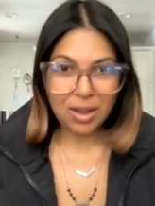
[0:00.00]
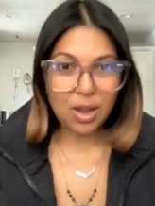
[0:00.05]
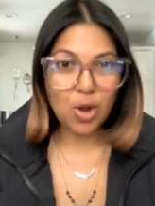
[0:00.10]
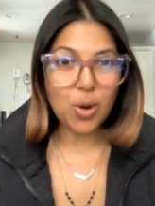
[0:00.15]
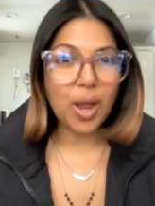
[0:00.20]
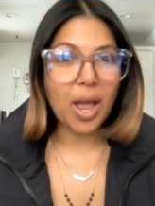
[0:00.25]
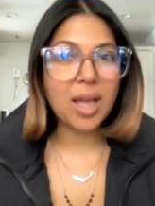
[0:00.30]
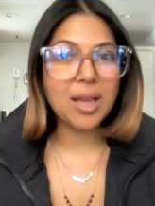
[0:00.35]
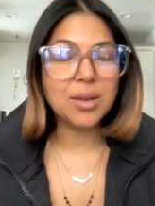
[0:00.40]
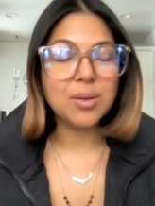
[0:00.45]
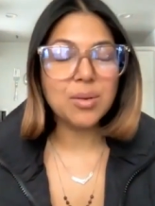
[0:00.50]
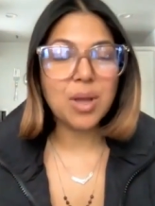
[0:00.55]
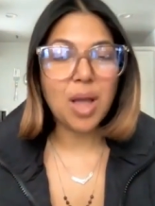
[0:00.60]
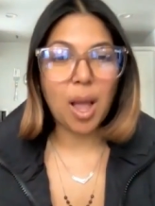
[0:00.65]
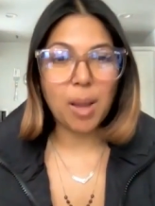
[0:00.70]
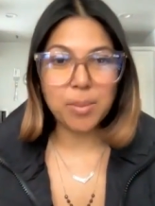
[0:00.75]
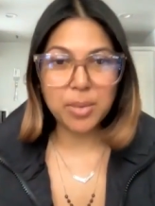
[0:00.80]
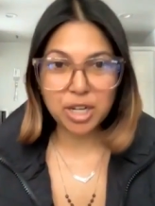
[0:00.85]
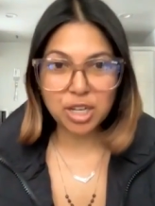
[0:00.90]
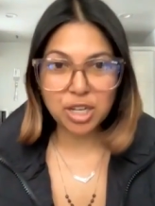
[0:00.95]
okay
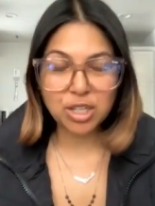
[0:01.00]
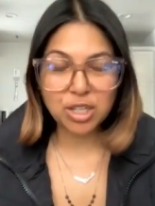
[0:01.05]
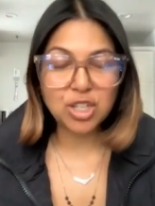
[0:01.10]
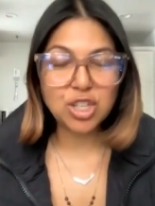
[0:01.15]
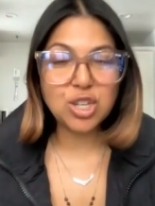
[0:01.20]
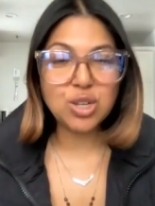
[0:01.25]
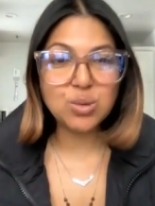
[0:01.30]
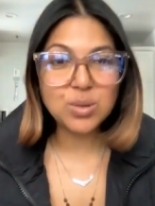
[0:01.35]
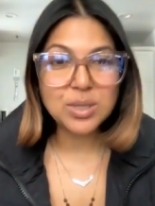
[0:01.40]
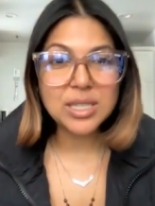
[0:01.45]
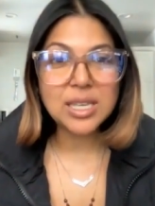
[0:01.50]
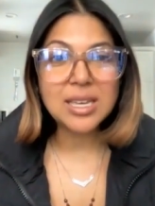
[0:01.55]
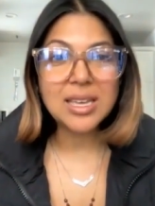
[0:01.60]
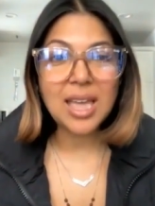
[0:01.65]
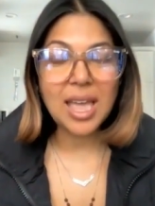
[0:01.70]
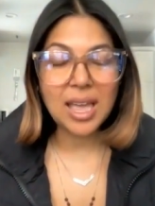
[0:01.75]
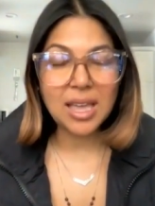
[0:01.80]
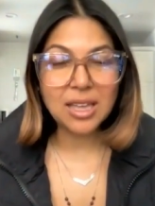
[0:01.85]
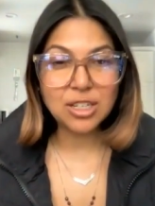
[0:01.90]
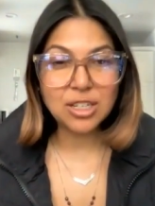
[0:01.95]
i'm going to use
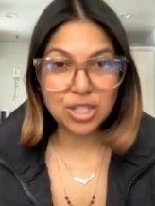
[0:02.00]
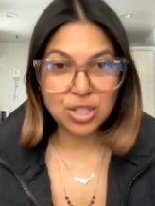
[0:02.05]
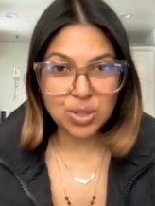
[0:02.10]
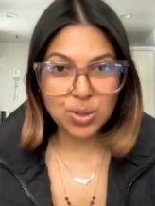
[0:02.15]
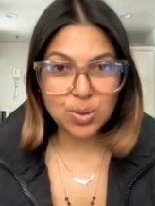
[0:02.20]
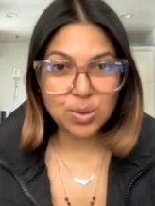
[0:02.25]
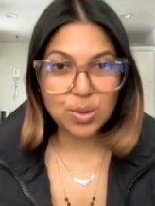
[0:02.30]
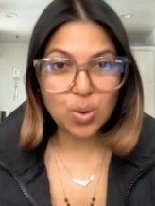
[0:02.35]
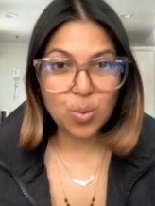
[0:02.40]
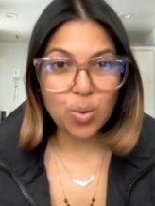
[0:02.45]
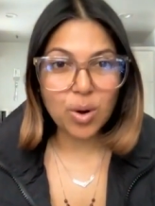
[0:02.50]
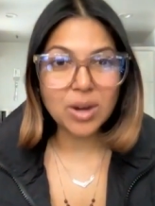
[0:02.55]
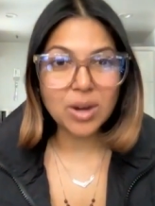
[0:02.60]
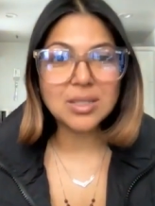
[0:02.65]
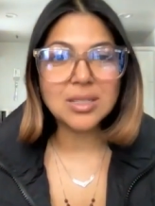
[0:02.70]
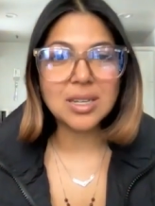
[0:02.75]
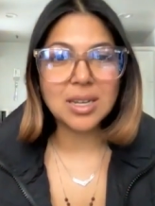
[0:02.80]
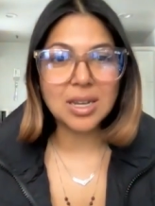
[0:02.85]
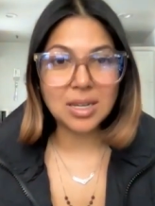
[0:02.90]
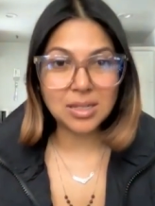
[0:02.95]
it to do the
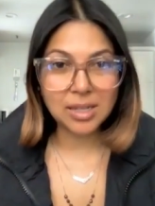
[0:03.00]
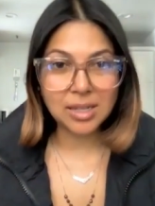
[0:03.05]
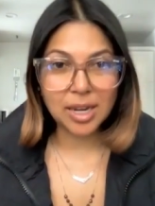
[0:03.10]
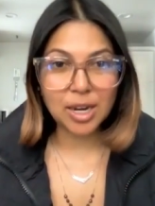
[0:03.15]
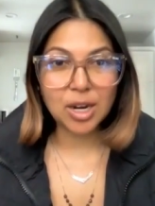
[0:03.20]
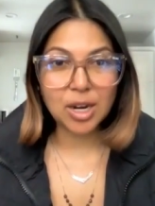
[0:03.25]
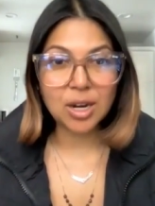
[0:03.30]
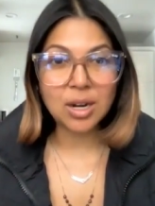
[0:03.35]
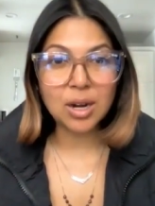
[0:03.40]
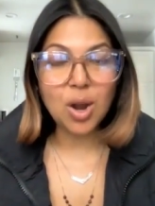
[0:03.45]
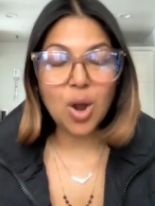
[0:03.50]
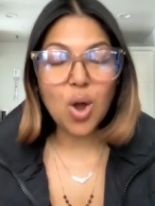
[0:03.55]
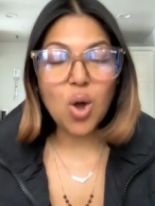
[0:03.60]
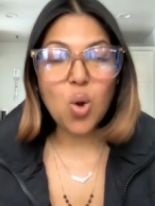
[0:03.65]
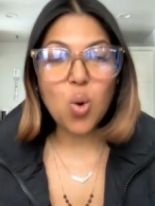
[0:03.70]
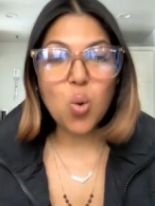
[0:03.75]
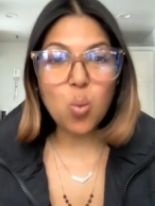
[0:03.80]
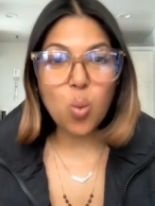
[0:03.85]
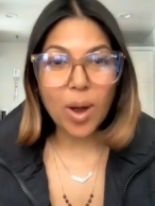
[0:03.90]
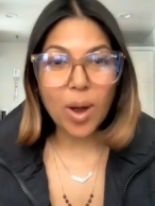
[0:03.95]
work to clear
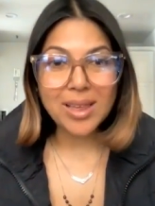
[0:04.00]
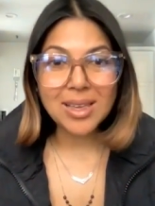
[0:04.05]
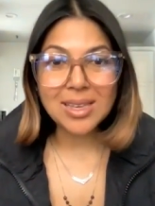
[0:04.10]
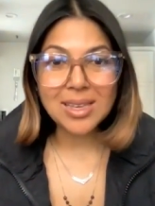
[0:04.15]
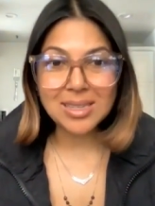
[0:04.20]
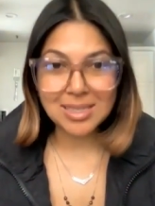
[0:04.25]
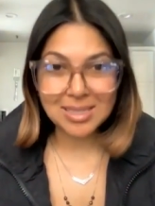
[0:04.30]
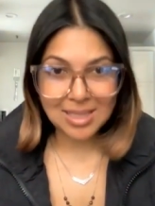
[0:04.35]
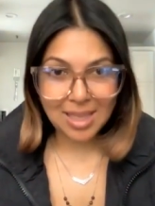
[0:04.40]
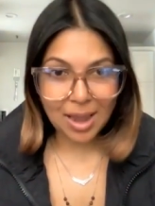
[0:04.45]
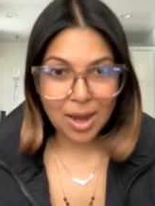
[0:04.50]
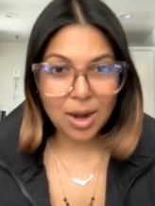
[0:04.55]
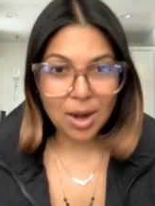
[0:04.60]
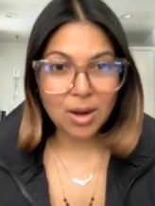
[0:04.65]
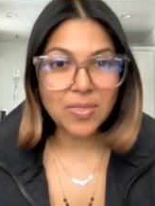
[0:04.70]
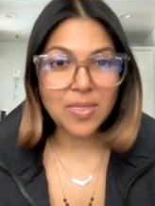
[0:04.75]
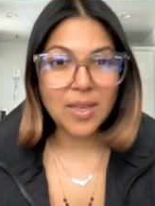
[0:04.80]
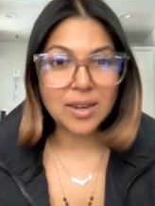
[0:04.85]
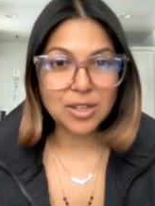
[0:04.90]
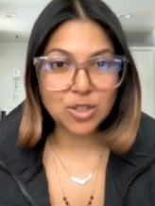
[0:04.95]
what is
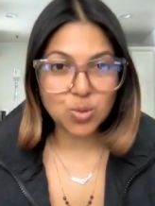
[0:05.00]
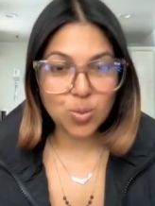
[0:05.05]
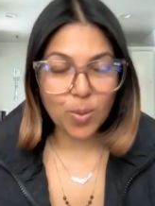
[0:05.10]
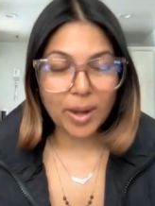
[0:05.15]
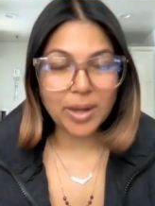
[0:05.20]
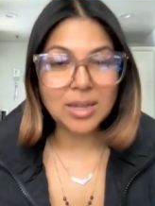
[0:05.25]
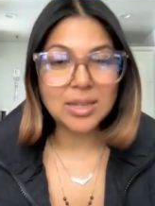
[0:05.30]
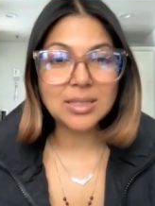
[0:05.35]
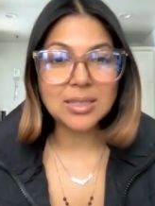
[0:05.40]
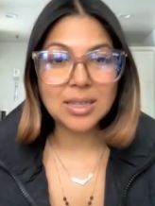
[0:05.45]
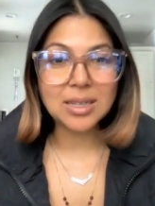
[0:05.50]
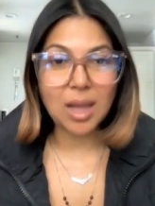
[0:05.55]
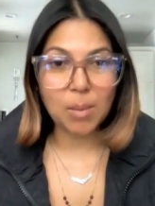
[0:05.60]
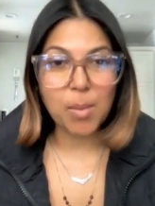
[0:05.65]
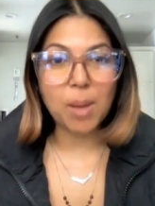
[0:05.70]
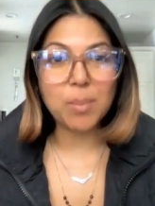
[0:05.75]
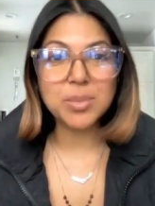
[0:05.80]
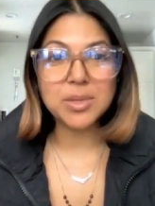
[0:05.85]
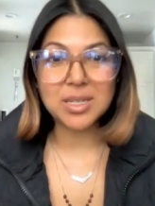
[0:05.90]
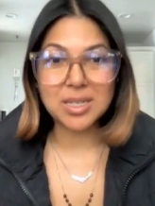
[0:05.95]
there that is ready to
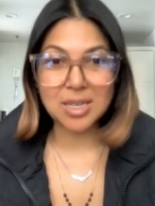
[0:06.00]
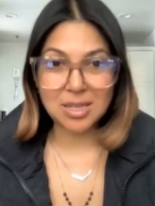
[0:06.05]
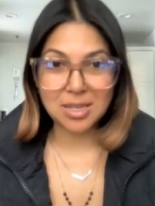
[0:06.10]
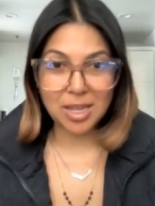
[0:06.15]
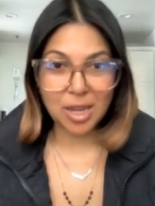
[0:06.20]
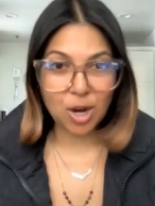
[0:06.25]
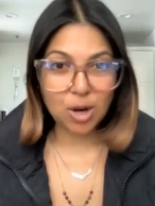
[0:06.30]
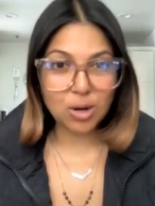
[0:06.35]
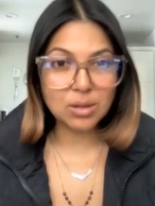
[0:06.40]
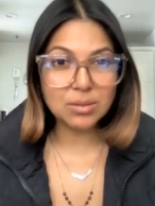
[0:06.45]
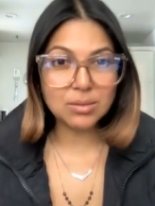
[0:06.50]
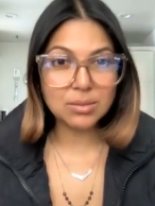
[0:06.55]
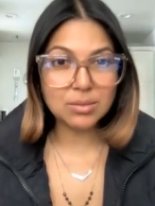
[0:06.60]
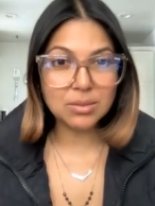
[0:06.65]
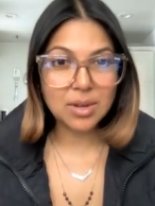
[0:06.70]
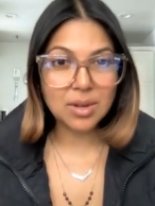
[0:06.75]
come up to clear